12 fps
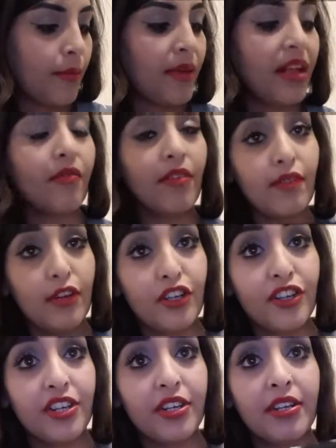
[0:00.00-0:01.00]
Makeup
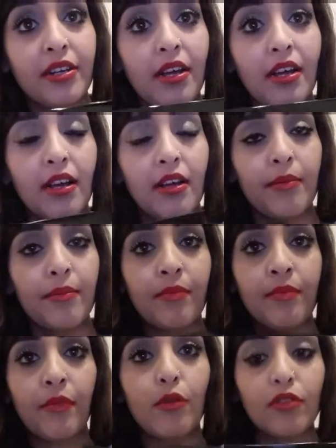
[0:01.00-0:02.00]
Revolution,
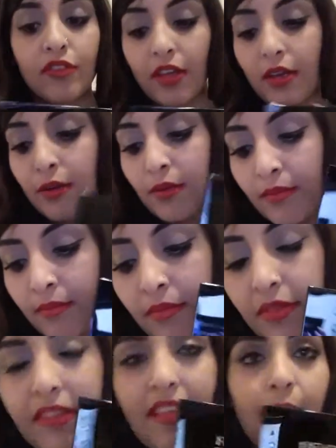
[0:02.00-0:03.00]
also
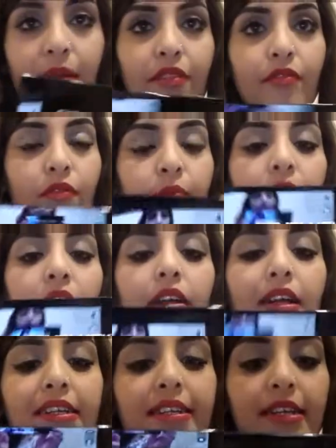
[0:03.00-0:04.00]
the same as from the
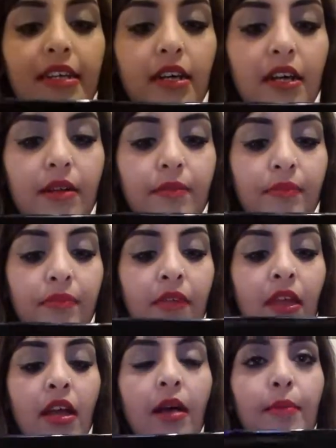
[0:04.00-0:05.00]
highlighter,
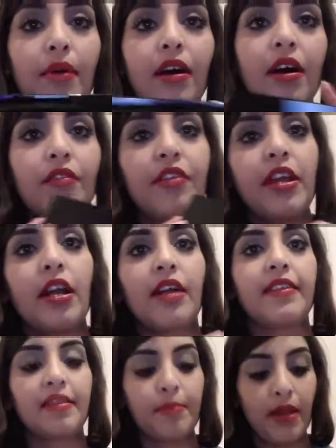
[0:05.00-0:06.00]
but I really
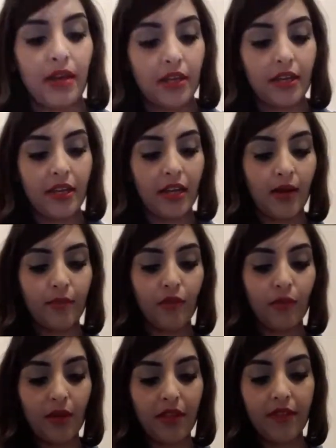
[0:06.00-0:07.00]
like this palette. It
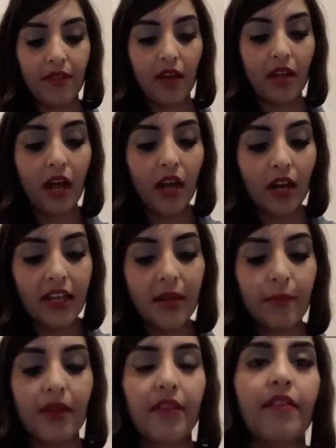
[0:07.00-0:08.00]
comes with, I like
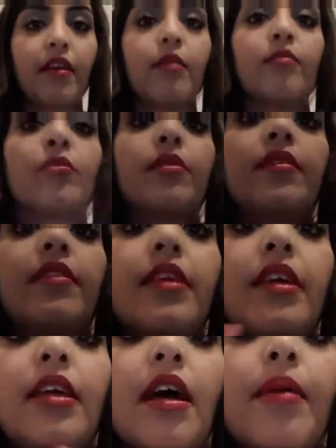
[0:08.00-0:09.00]
it because it comes with
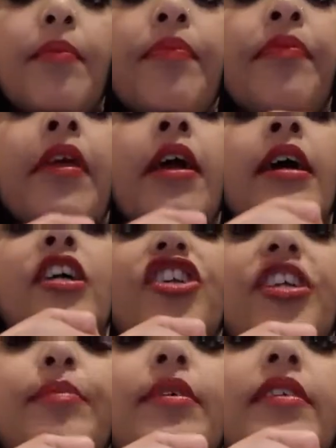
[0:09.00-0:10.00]
the
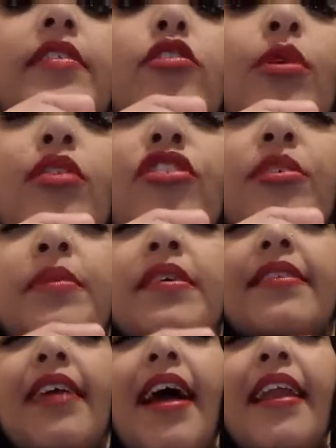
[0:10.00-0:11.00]
shimmers, 12
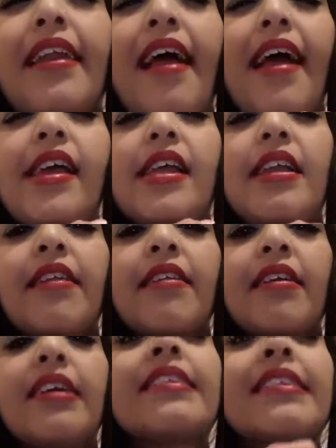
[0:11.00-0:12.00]
shimmers and
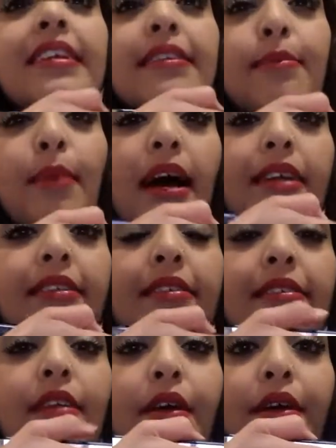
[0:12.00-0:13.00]
6 mattes,
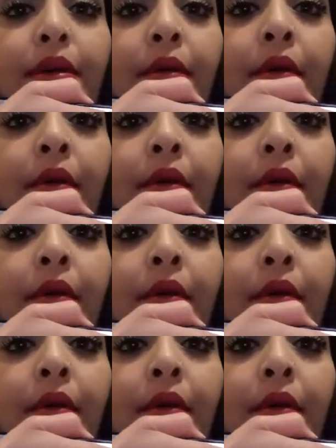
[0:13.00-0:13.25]
so